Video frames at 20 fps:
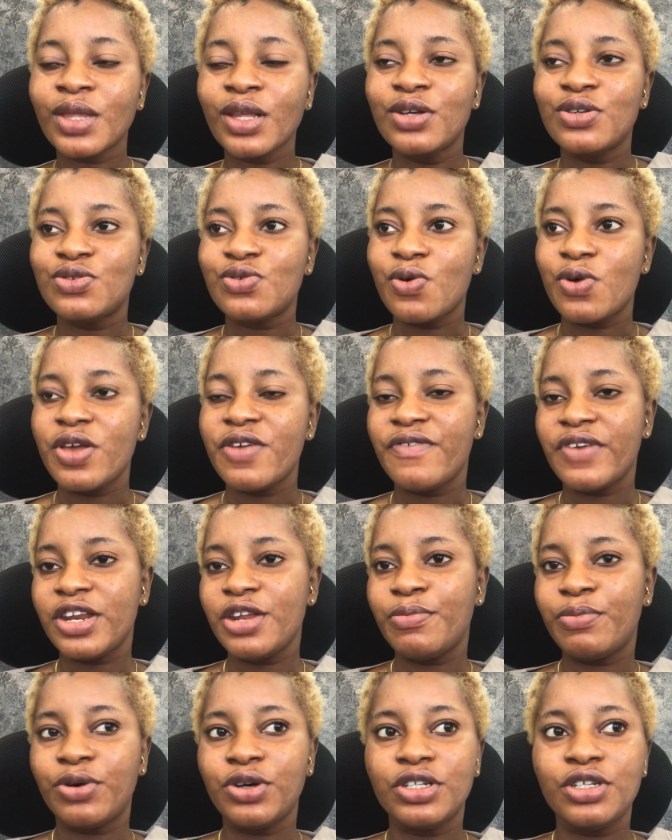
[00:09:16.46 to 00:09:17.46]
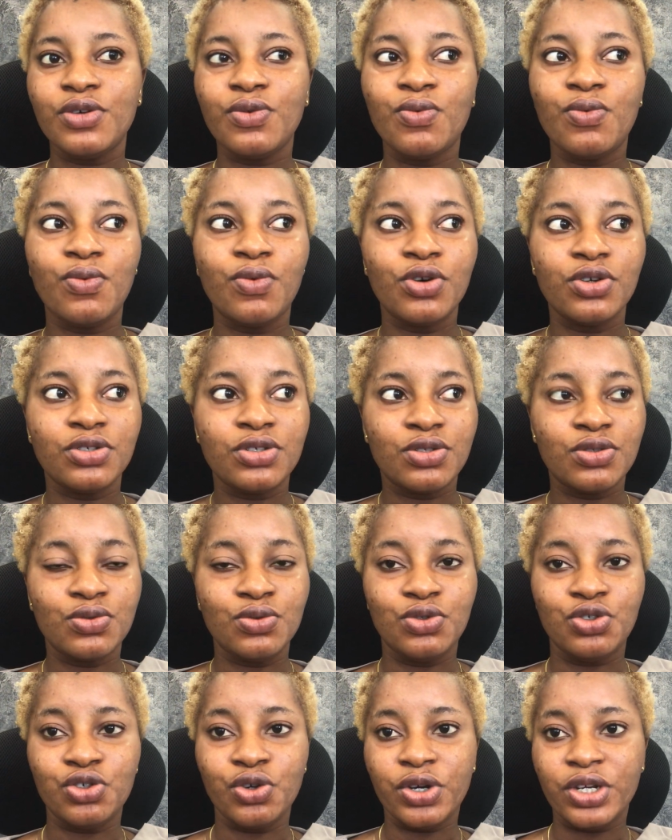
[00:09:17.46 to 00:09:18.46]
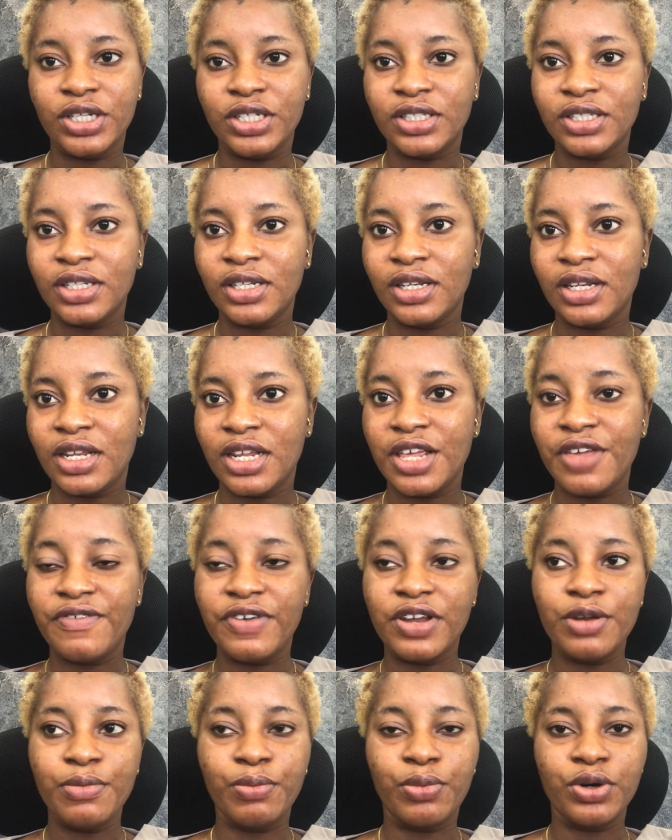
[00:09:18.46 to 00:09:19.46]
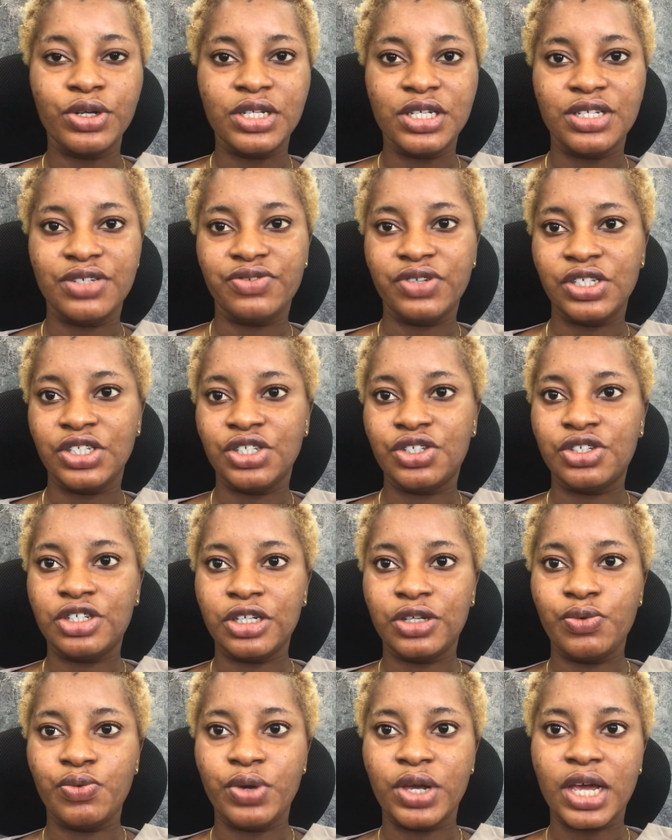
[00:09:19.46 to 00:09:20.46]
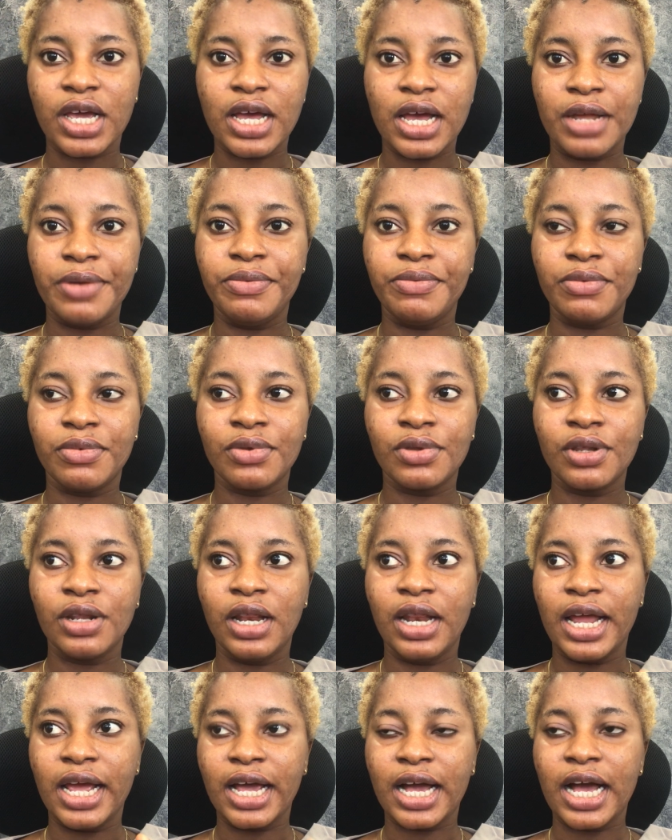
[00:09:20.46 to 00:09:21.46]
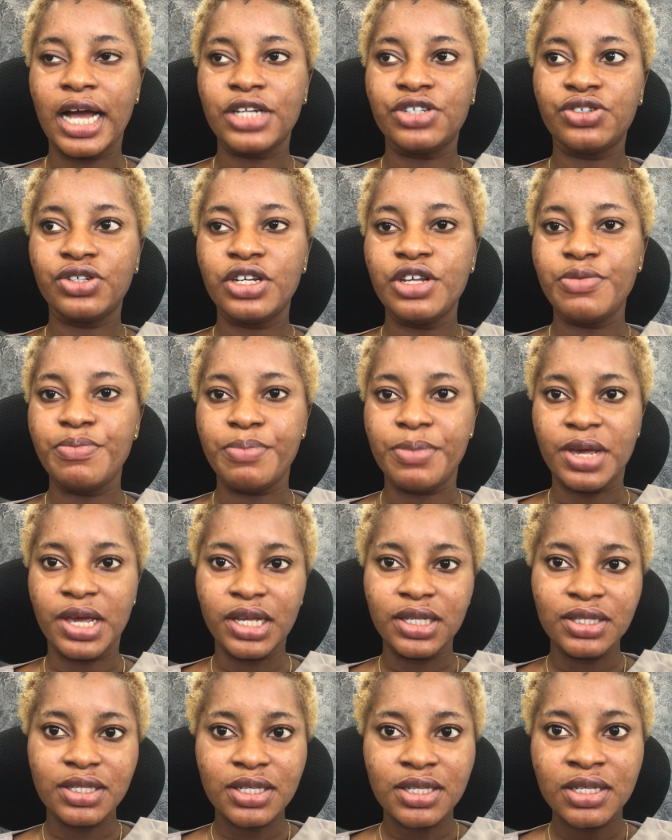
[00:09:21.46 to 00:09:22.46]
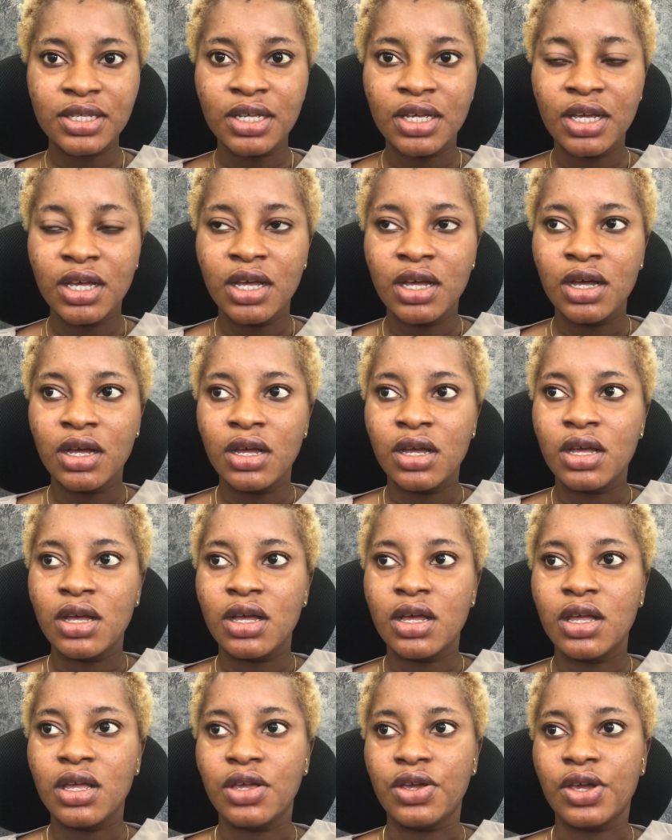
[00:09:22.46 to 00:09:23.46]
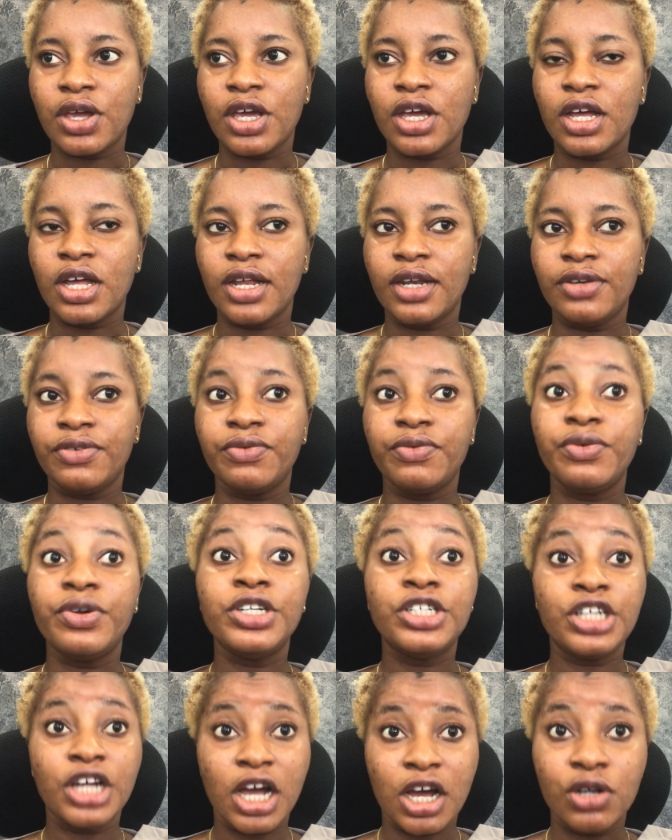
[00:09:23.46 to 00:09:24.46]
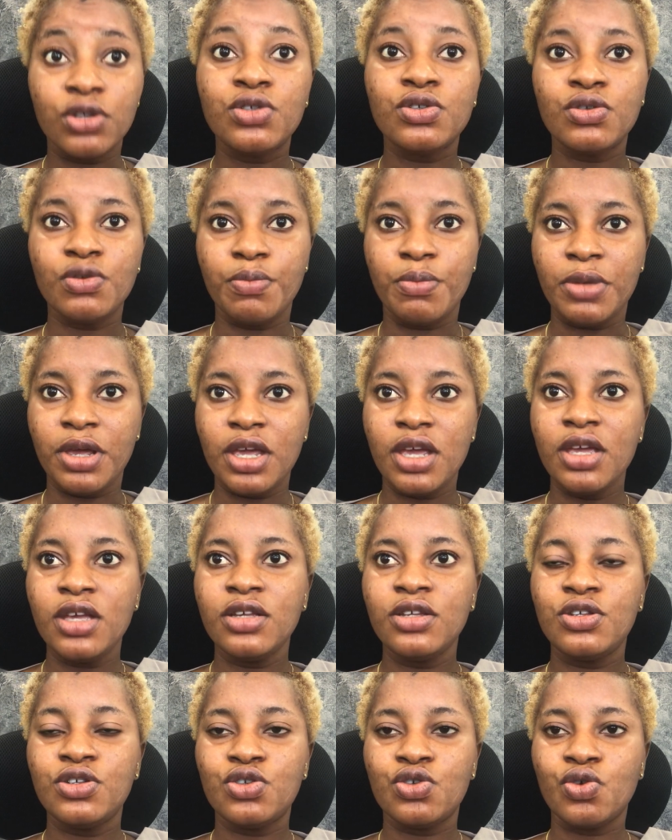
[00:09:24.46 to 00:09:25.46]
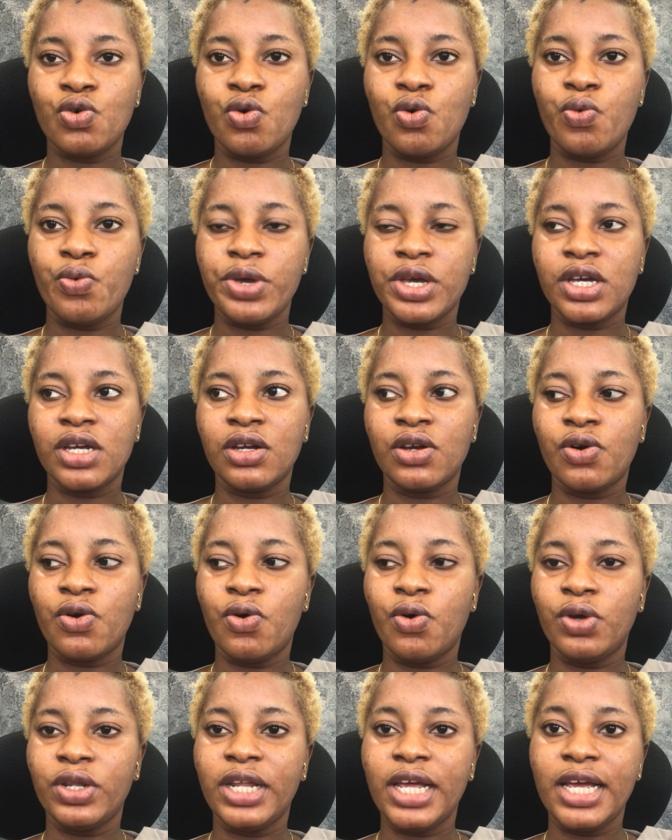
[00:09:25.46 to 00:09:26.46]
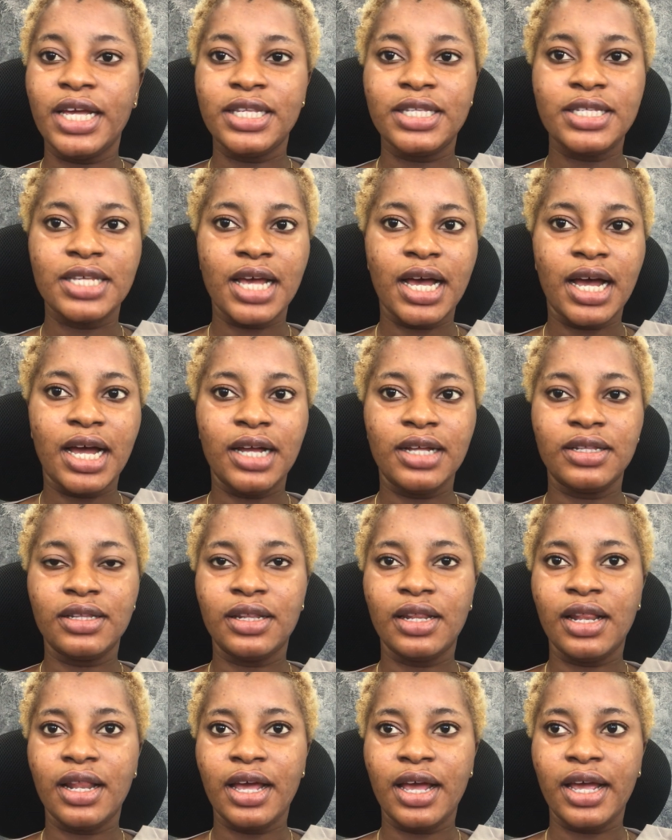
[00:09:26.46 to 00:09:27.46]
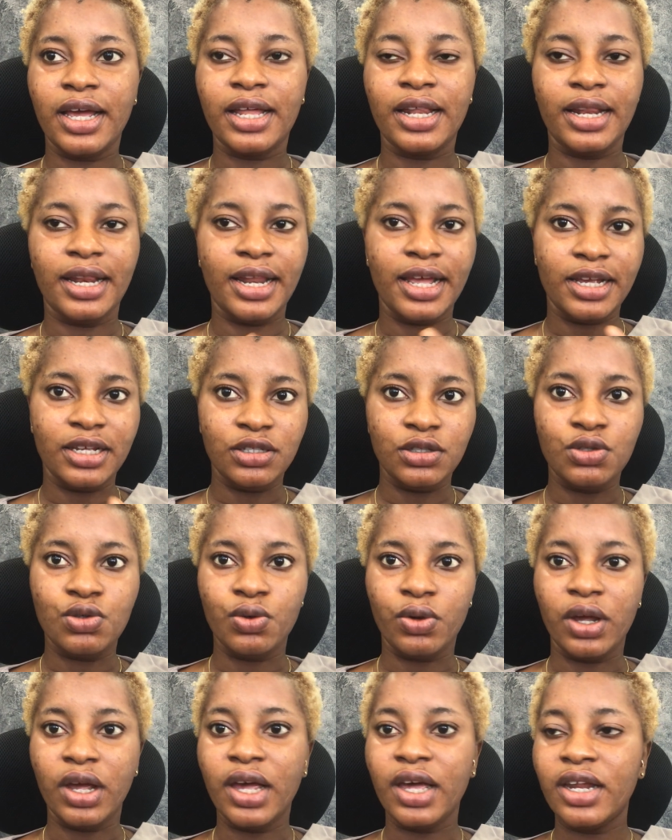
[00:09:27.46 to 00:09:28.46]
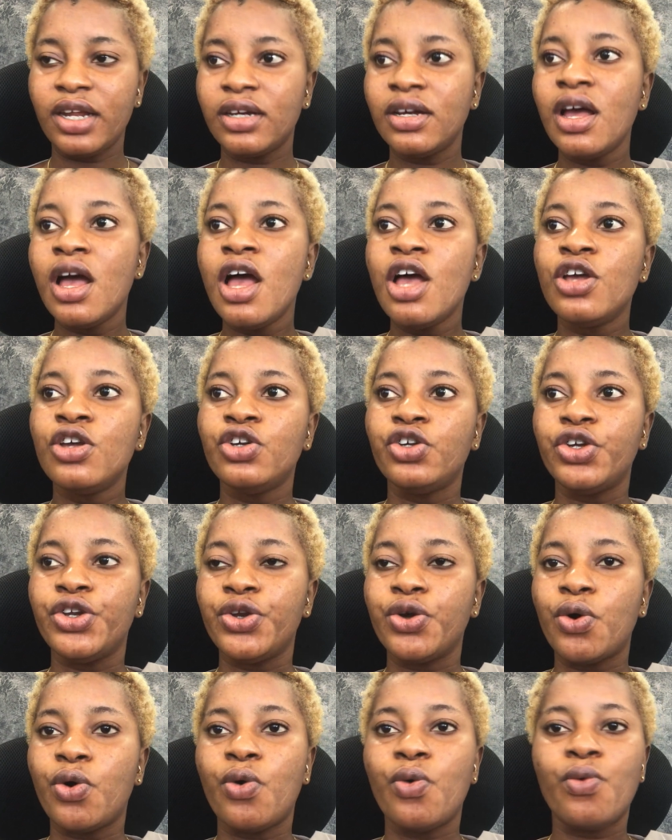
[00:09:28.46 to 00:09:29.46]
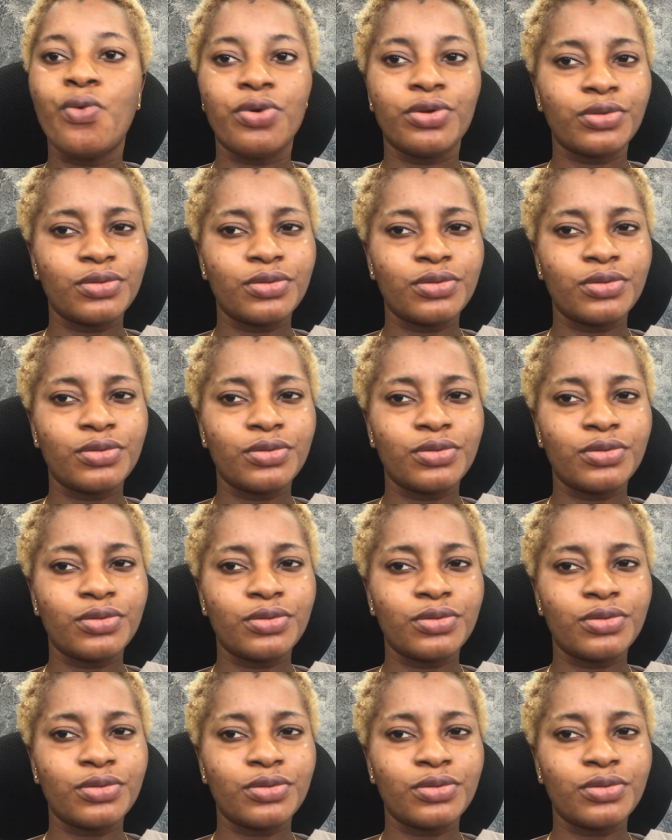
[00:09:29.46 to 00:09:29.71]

So if anybody wants to join, if anybody is registering, we can like actually meet. You can reach out to me so we can connect and like learn together. You know,